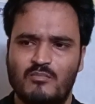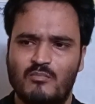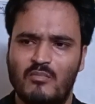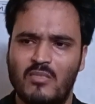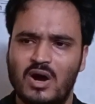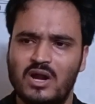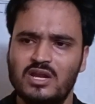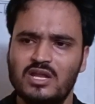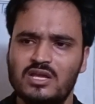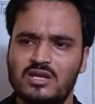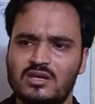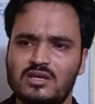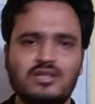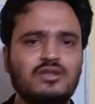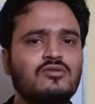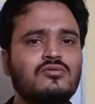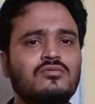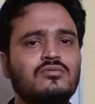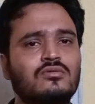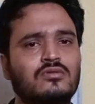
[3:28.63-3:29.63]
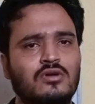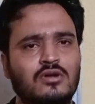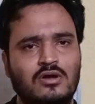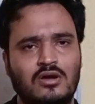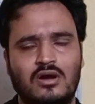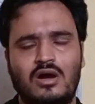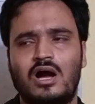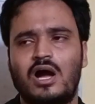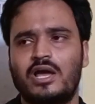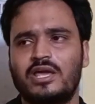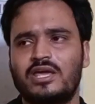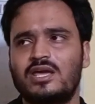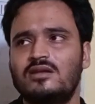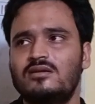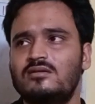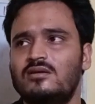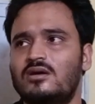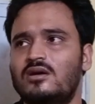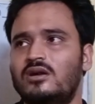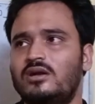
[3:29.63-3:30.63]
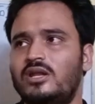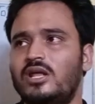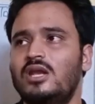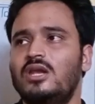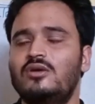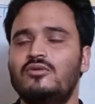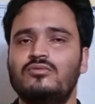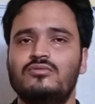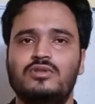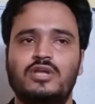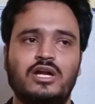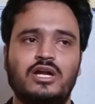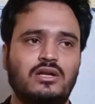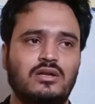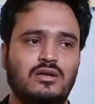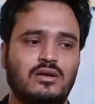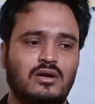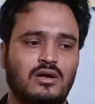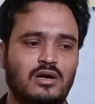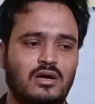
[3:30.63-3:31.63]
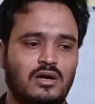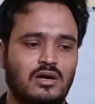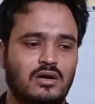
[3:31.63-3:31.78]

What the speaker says: Money, you know, I can tell you that